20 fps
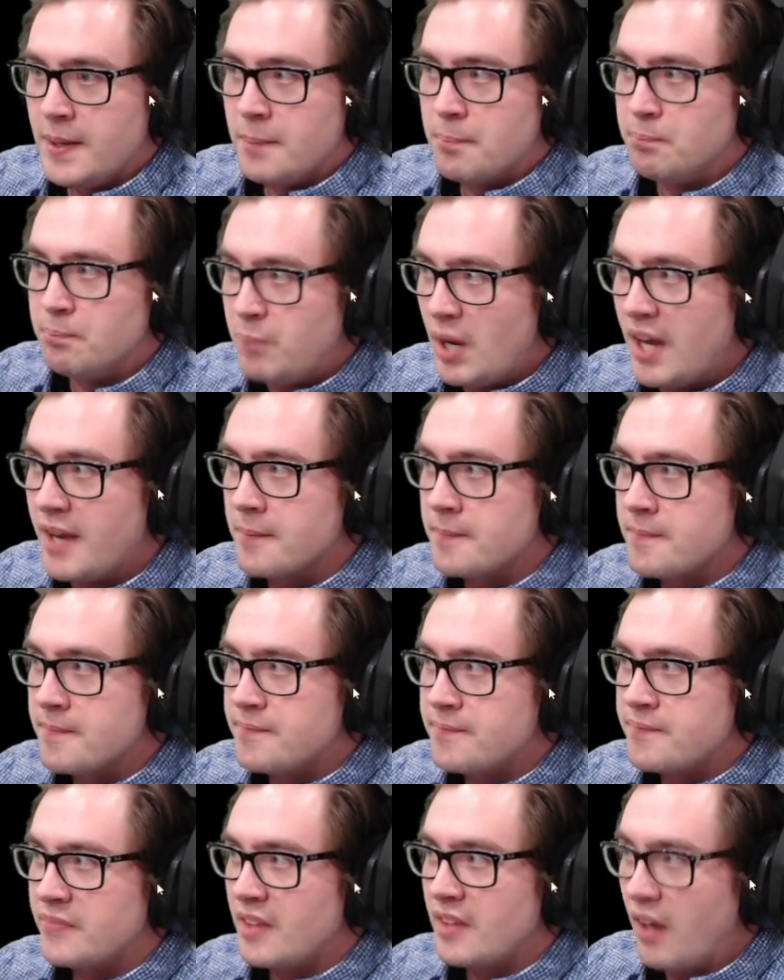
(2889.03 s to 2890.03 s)
But
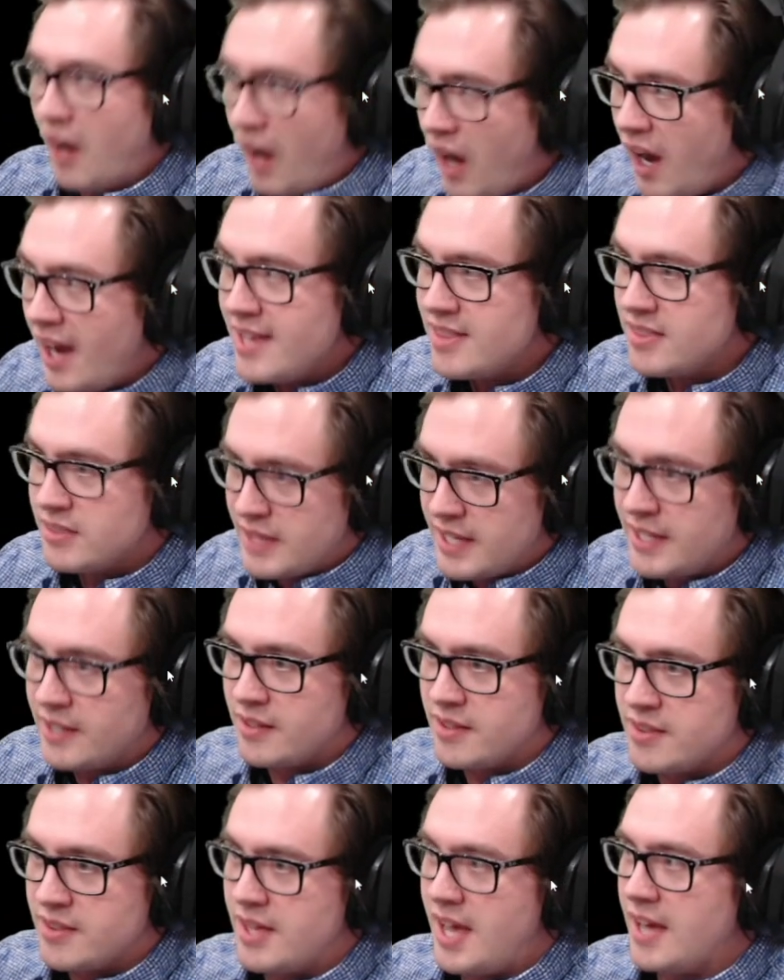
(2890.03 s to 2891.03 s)
I
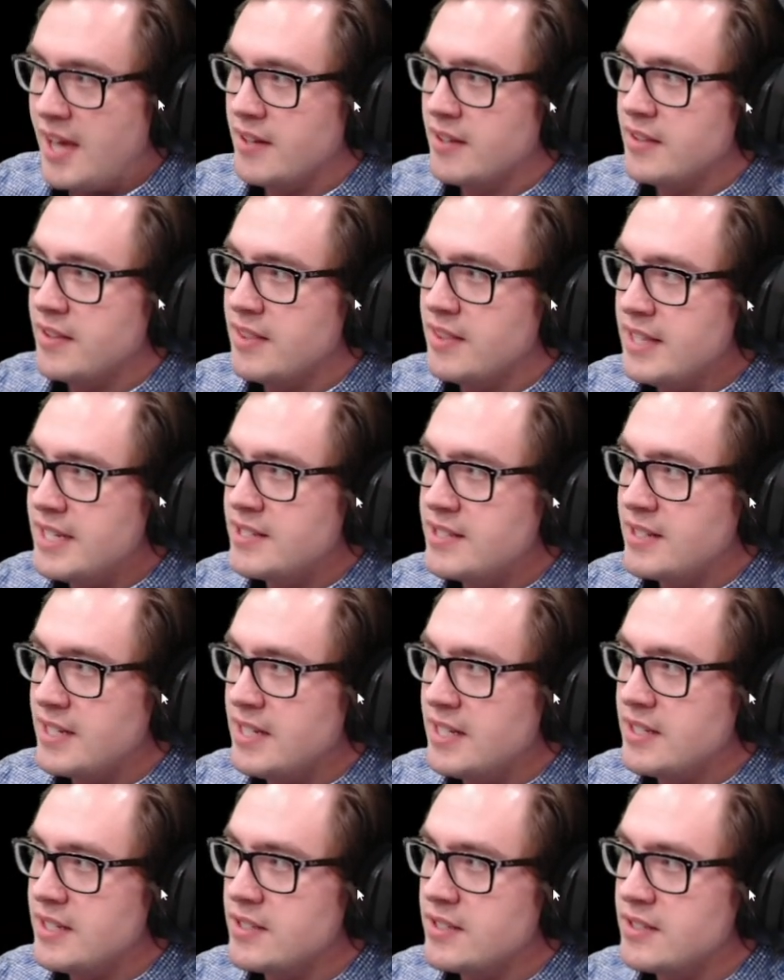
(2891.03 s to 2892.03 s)
think that this
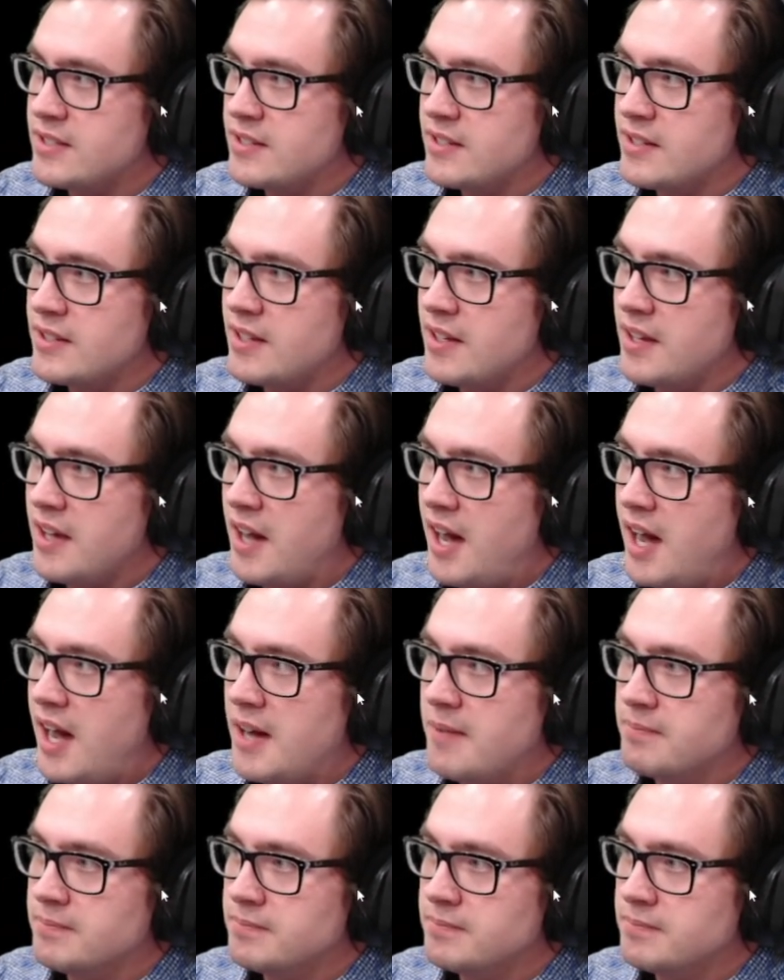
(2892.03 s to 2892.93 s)
is I